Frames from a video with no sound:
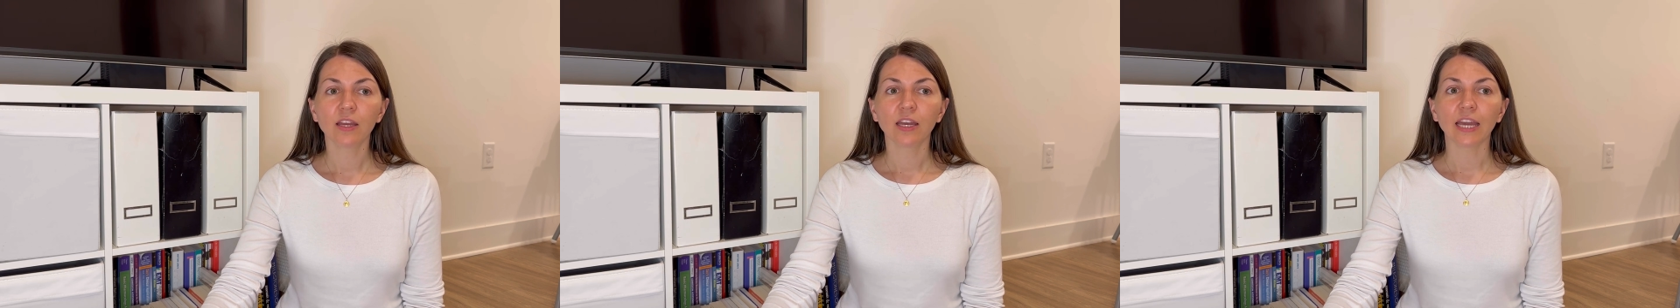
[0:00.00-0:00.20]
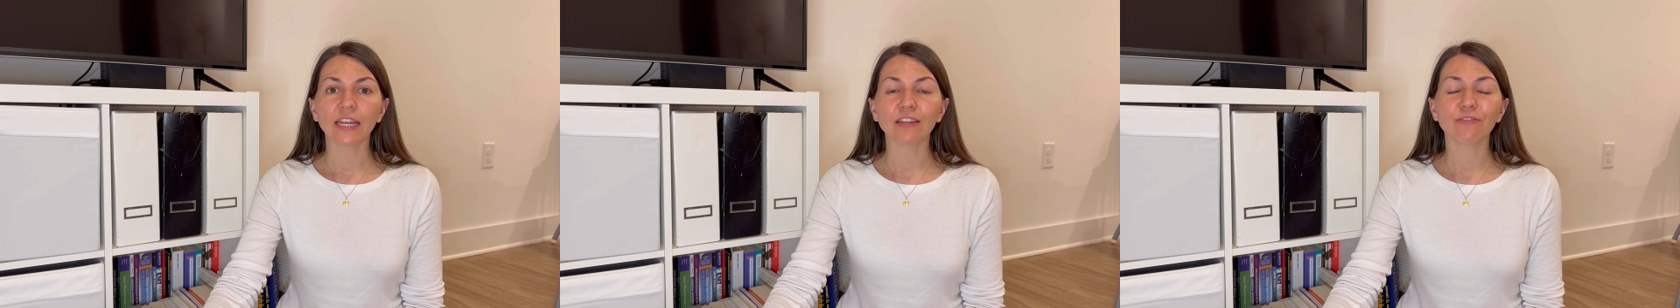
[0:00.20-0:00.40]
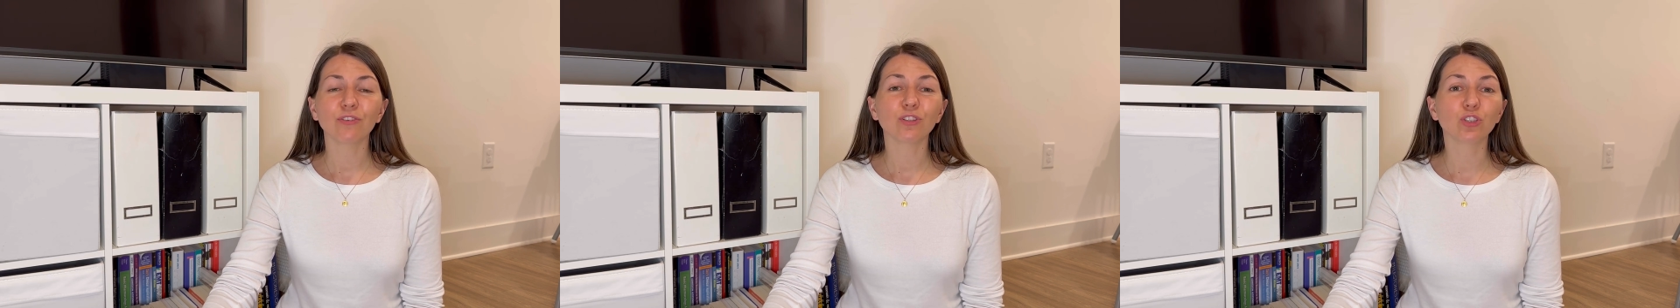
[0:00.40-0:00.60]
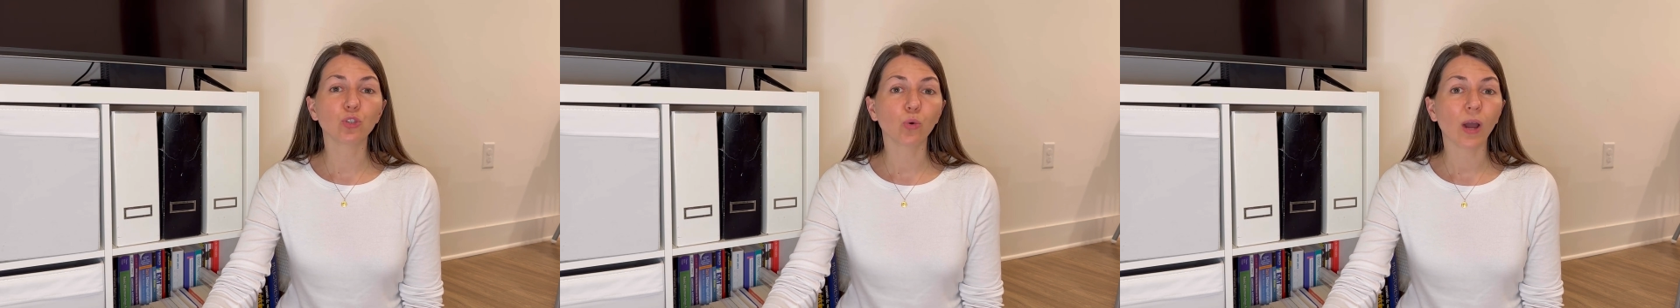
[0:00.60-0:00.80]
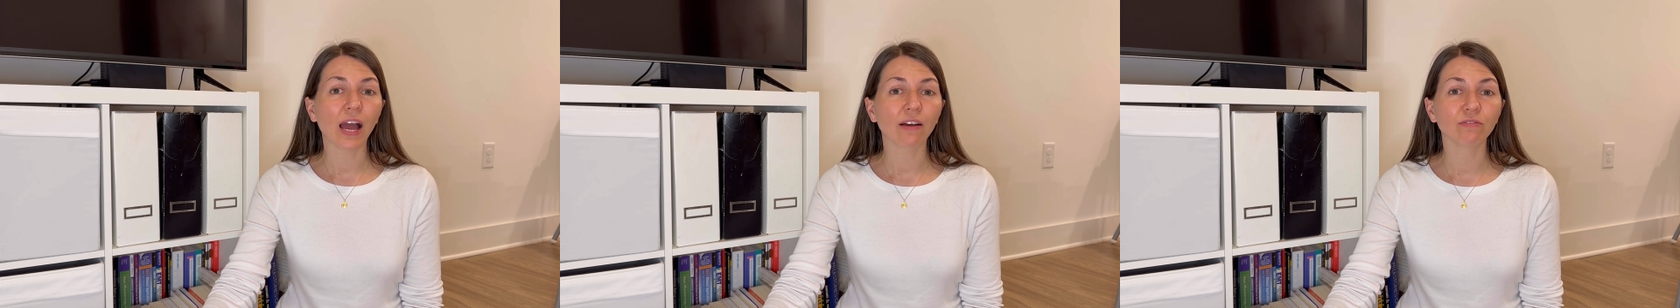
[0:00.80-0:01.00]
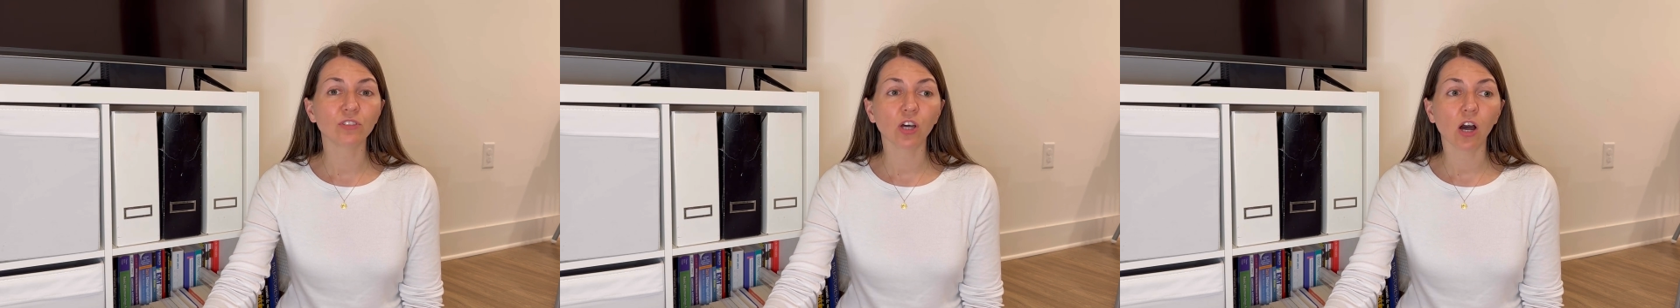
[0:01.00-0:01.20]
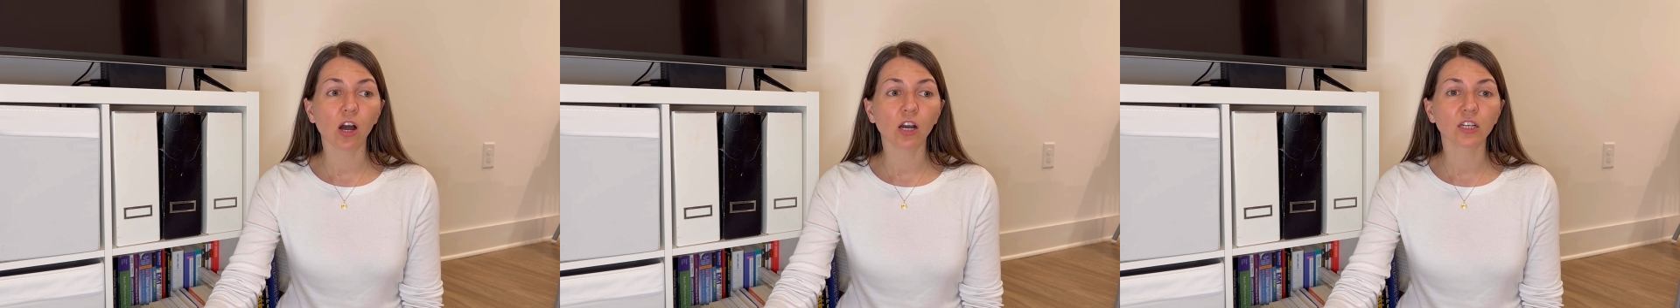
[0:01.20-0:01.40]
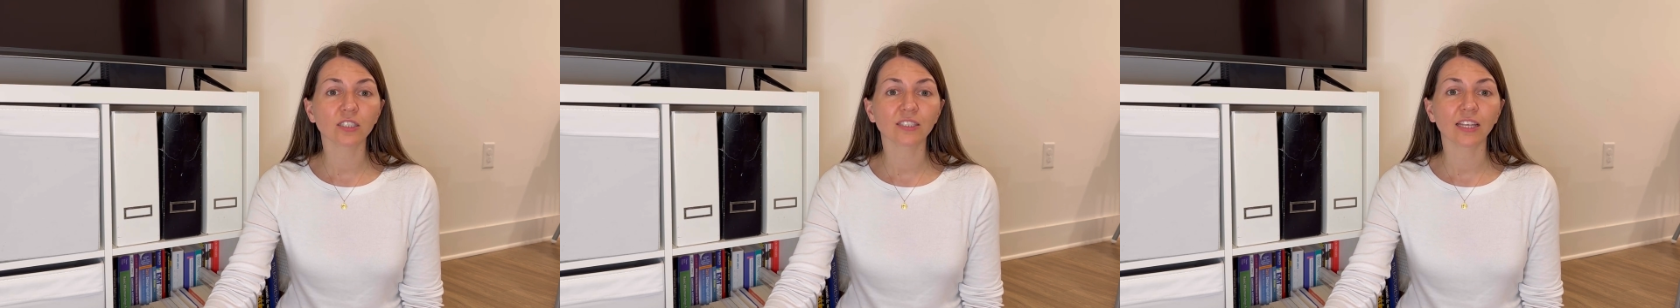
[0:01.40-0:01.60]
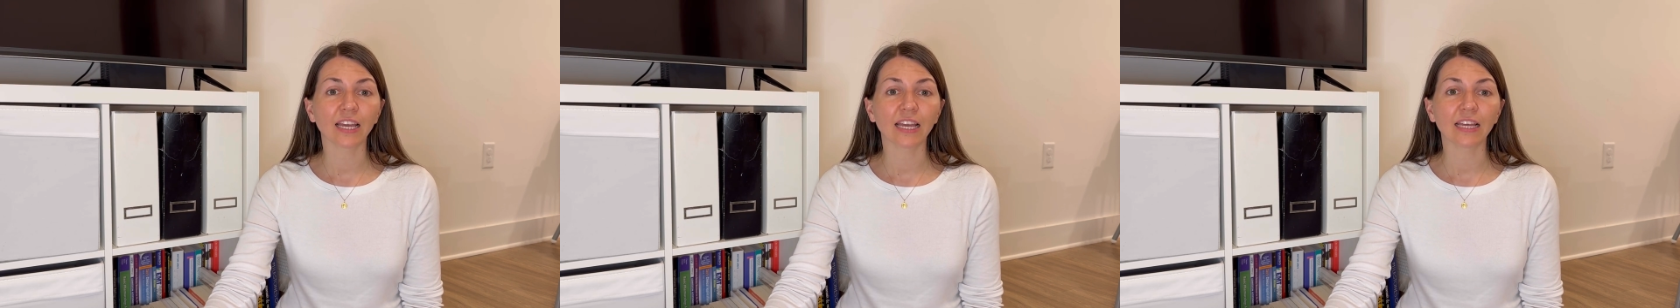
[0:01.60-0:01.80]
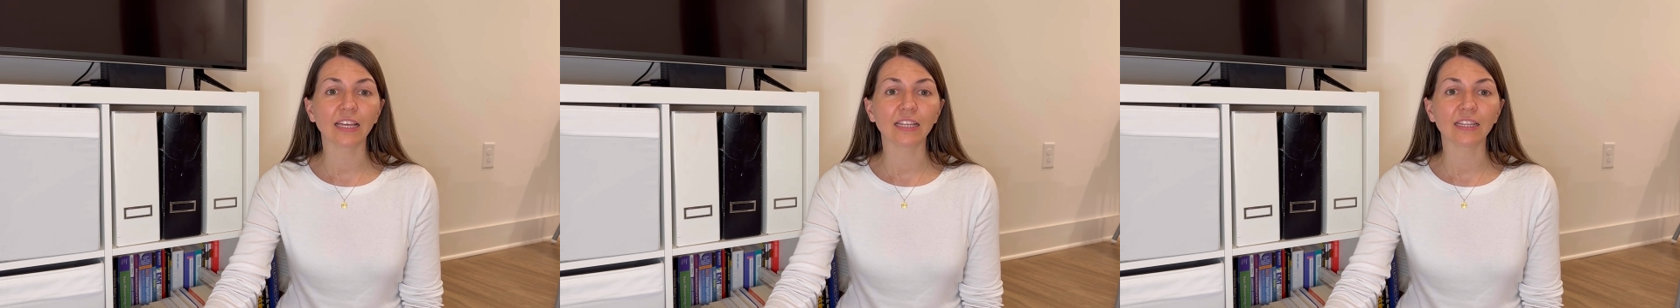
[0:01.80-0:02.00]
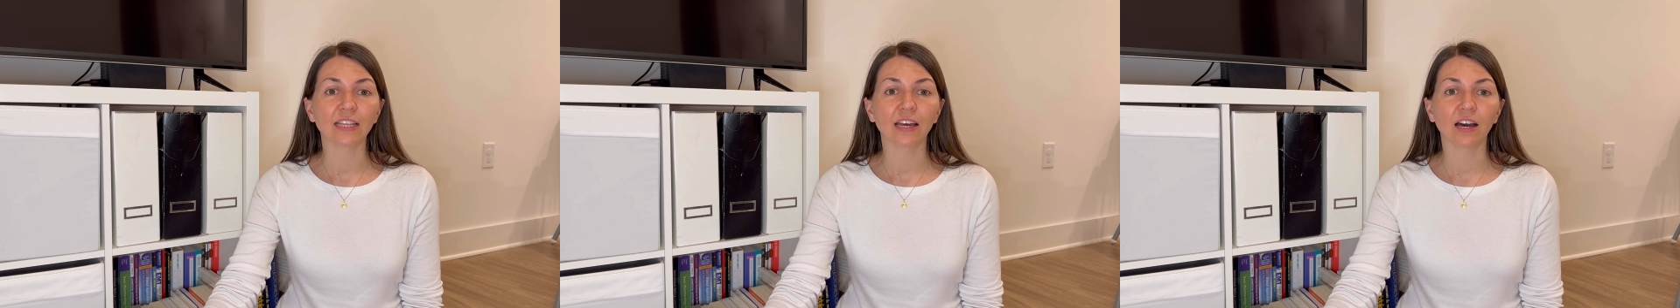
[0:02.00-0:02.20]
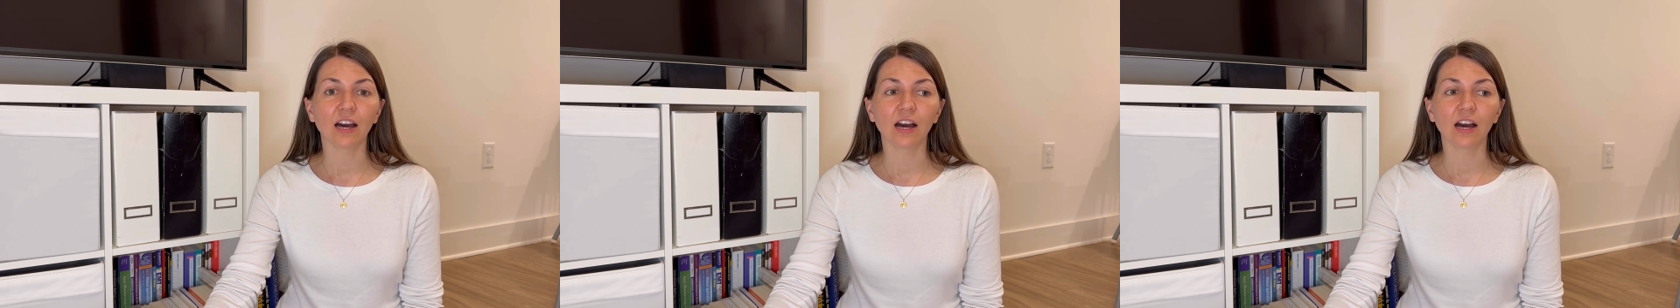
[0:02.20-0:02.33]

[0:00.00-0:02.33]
And if you do have dogs and